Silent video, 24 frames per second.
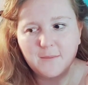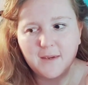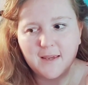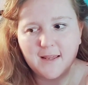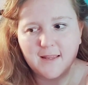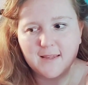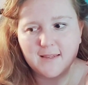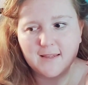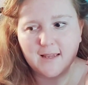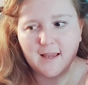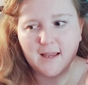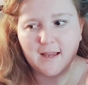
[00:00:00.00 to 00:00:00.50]

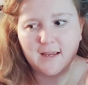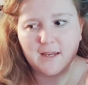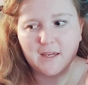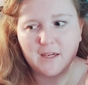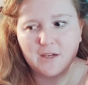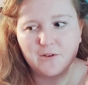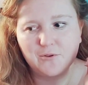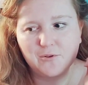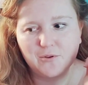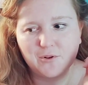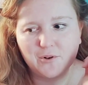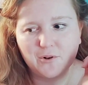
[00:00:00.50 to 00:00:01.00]
It's a
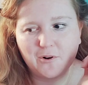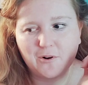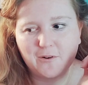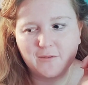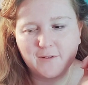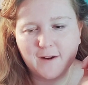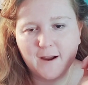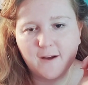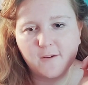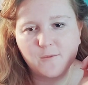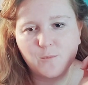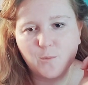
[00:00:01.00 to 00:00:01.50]
cute little
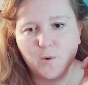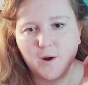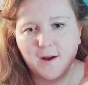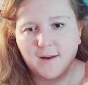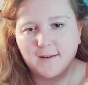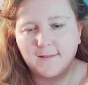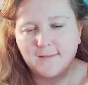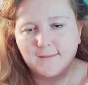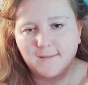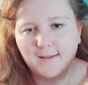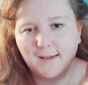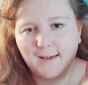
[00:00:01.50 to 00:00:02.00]
round
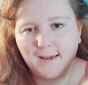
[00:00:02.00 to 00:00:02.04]
one.